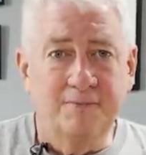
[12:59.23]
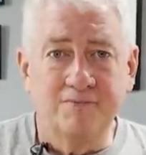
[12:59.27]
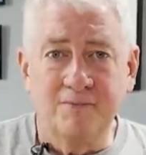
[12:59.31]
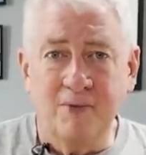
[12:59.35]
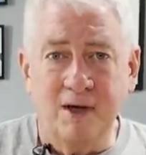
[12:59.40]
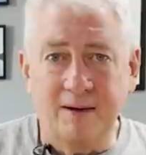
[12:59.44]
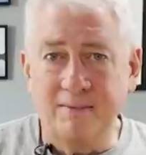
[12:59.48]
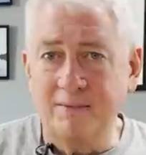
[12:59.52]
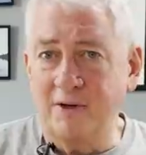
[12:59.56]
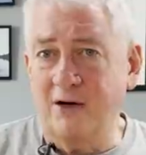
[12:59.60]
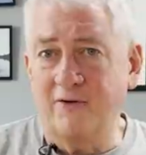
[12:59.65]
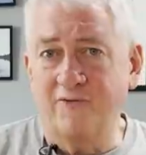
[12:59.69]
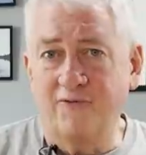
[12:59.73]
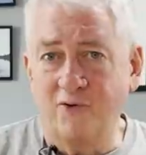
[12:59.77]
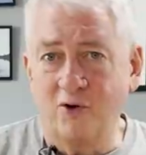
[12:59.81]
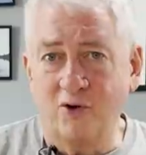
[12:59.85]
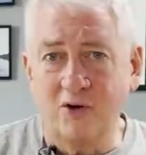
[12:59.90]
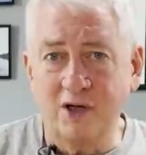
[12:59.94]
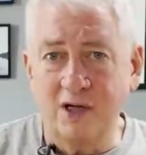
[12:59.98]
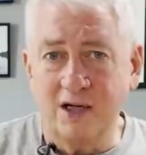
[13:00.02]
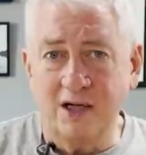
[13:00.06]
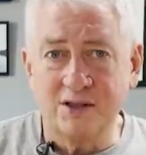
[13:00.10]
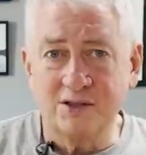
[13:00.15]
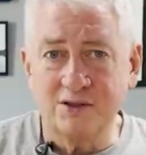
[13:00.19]
I'm not a
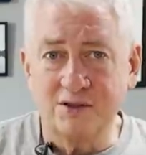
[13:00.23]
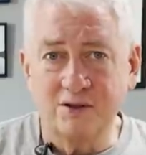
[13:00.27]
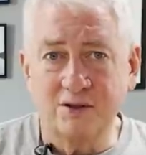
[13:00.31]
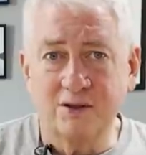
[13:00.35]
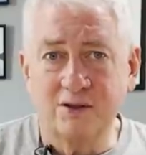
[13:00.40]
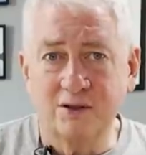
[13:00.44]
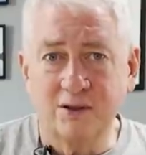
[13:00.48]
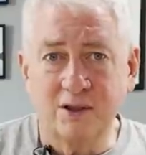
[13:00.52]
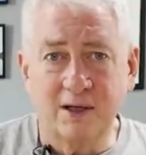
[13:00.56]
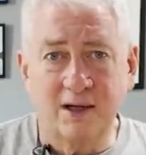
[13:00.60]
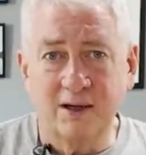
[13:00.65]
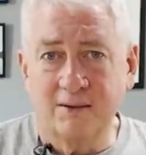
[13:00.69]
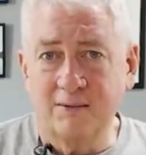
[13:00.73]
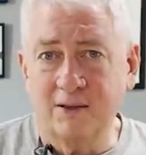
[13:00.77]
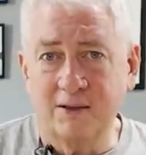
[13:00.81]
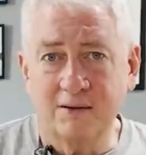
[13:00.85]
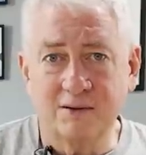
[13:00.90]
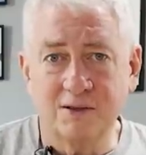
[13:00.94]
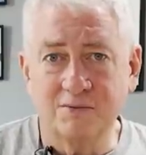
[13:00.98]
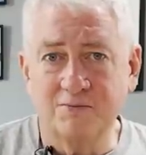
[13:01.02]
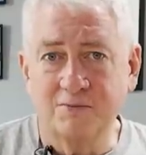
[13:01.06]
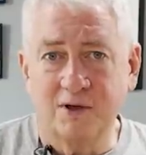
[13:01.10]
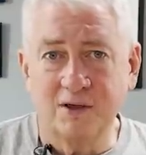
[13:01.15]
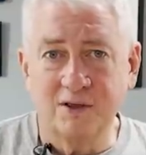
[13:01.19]
forecaster, and I'm not the
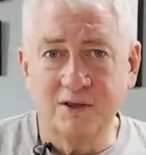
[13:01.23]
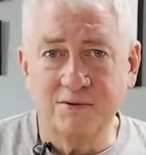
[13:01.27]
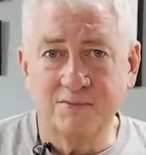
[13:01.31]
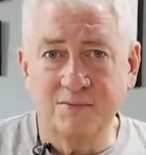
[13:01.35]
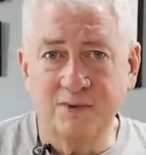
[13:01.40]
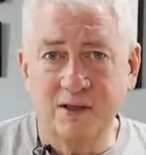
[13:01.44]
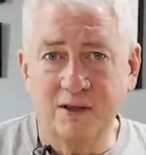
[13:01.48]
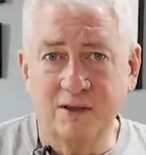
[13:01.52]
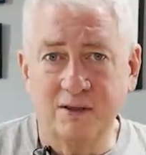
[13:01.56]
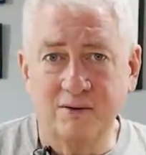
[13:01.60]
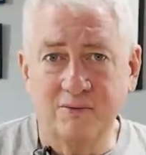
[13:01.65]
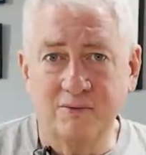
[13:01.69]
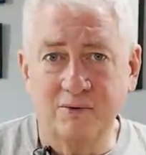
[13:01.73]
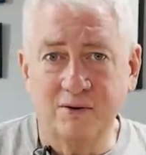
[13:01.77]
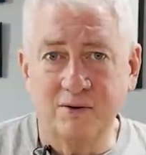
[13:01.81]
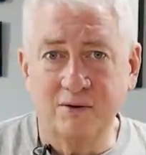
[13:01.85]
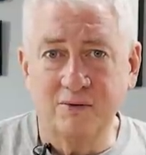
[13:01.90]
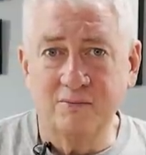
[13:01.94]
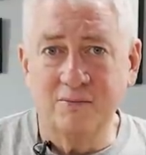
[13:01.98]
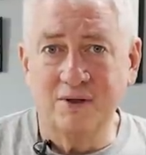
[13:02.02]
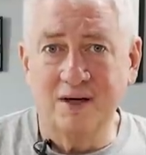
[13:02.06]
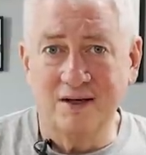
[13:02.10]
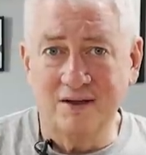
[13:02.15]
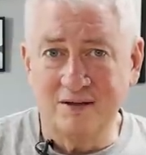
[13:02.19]
smartest man in the
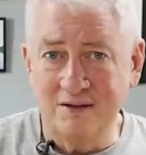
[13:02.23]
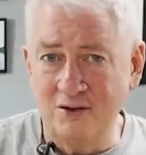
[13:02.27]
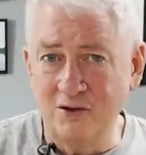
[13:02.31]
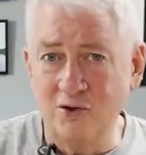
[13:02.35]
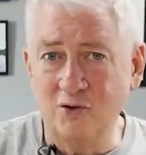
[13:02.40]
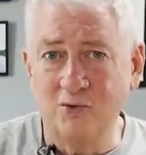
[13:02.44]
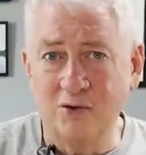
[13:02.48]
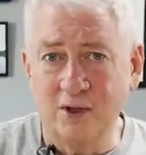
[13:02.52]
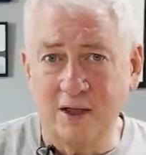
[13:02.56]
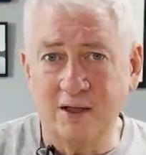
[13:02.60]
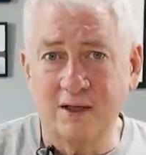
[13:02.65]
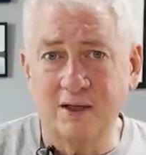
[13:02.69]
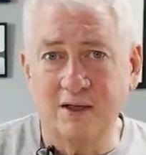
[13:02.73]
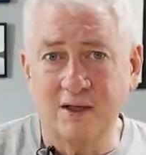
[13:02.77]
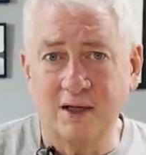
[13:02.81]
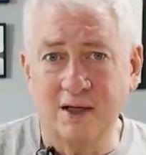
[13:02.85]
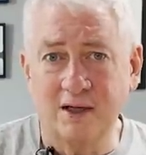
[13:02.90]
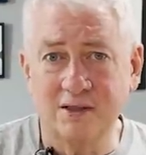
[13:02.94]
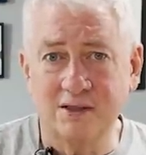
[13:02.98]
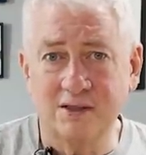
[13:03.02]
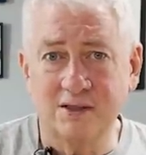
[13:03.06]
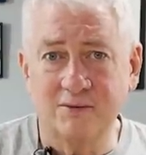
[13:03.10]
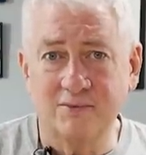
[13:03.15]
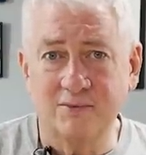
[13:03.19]
room, but I do
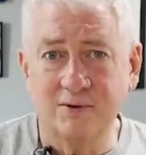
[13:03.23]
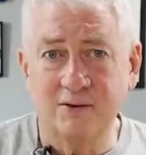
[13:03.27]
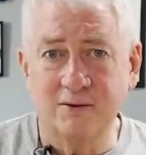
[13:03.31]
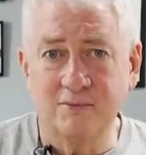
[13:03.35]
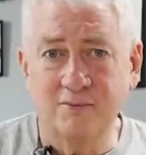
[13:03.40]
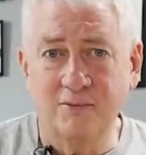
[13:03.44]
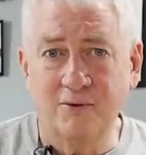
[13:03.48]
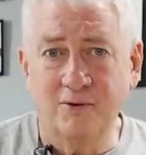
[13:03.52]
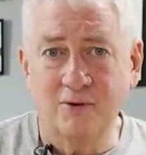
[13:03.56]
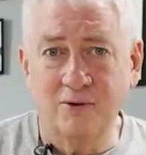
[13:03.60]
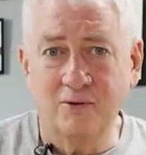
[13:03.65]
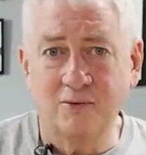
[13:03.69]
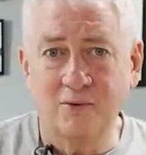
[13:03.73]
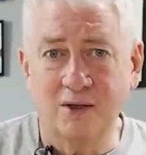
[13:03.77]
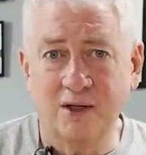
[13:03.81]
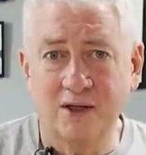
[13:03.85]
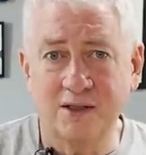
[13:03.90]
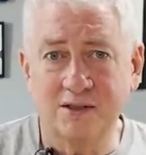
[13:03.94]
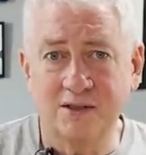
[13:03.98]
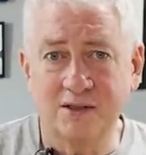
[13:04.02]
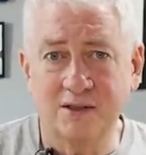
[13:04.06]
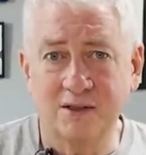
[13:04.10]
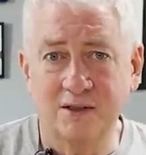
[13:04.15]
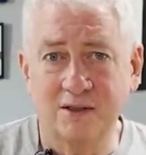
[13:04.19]
recognize something important when I
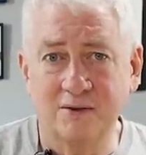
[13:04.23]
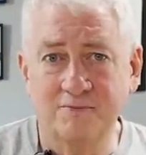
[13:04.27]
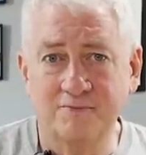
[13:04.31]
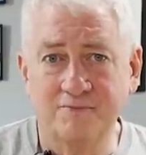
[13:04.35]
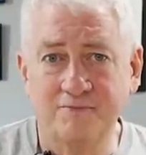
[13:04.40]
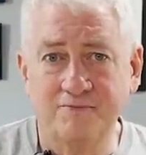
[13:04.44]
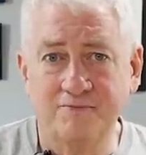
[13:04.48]
see it.